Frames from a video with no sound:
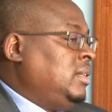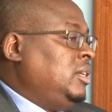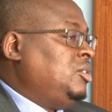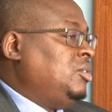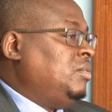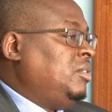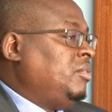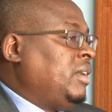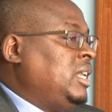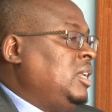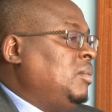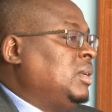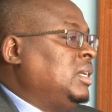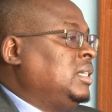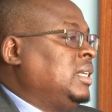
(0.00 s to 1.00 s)
the issue of
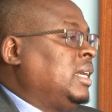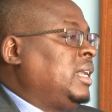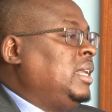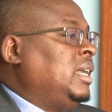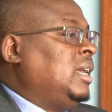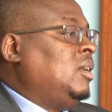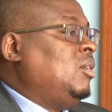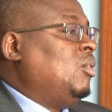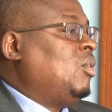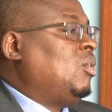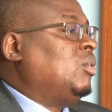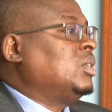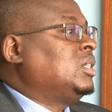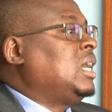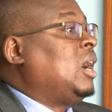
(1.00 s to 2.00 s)
defining what exactly a
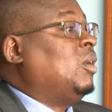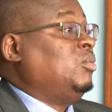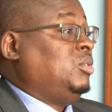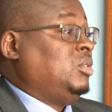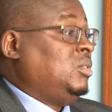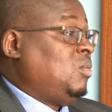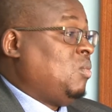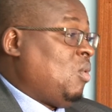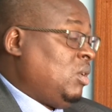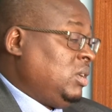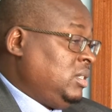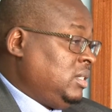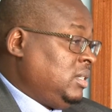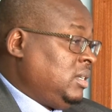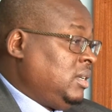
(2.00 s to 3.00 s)
low-cost house
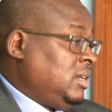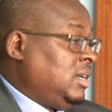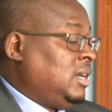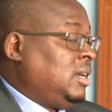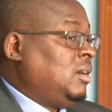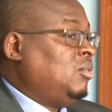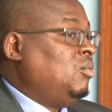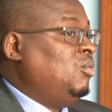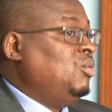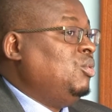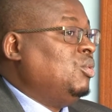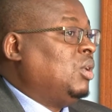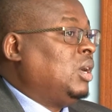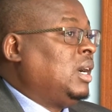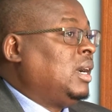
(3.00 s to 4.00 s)
was, who
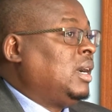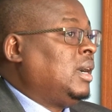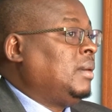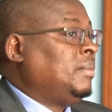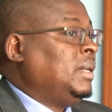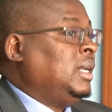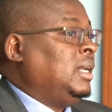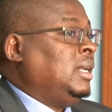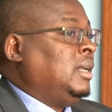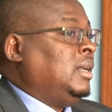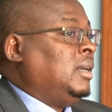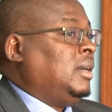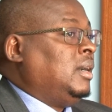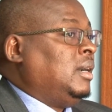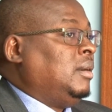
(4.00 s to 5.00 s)
your
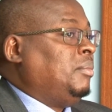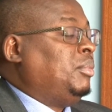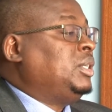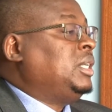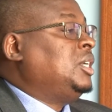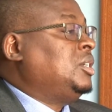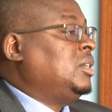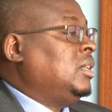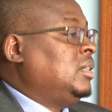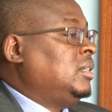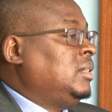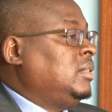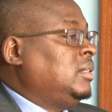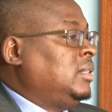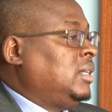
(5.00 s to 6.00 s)
potential
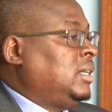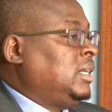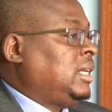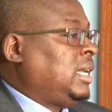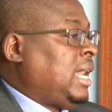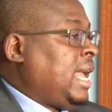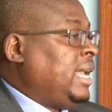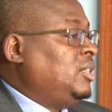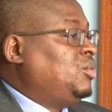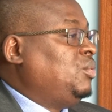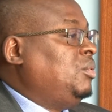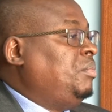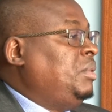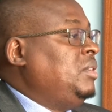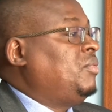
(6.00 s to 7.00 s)
clients
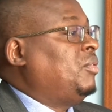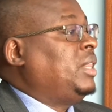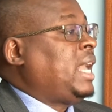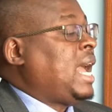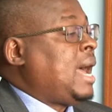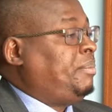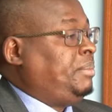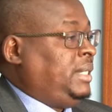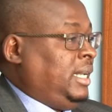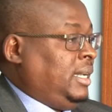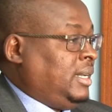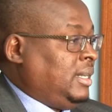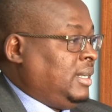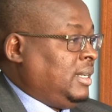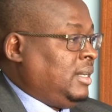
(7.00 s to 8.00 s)
would be for the
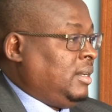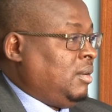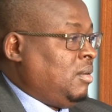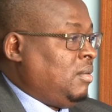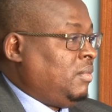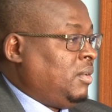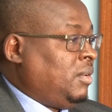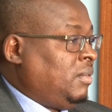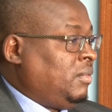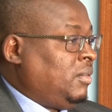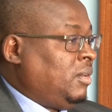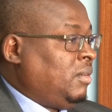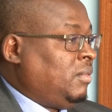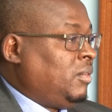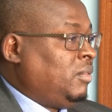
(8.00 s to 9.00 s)
uptake
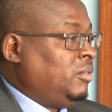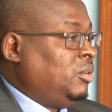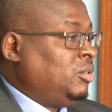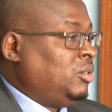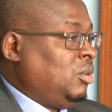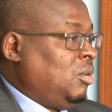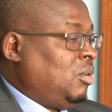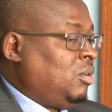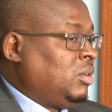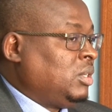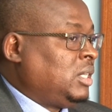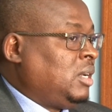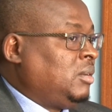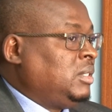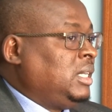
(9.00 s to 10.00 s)
of those
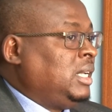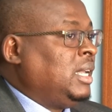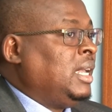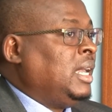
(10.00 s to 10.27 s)
low-cost housing.